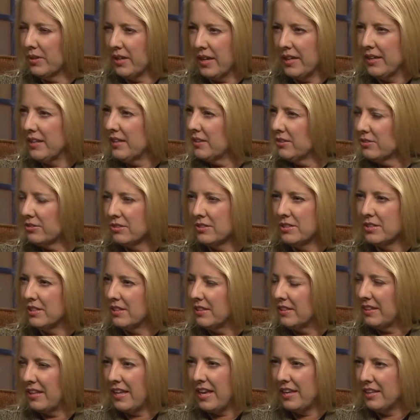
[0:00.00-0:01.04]
not interested
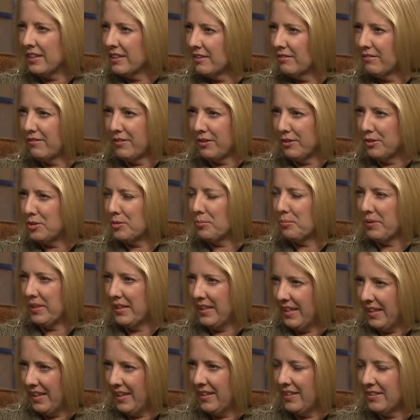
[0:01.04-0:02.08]
in any of those
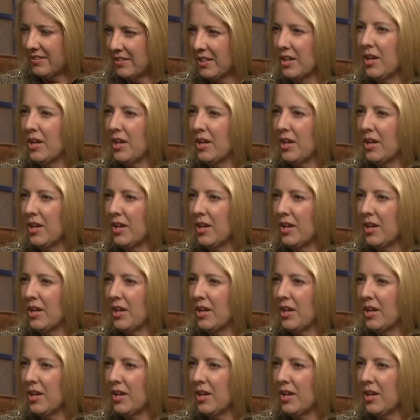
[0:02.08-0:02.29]
plans.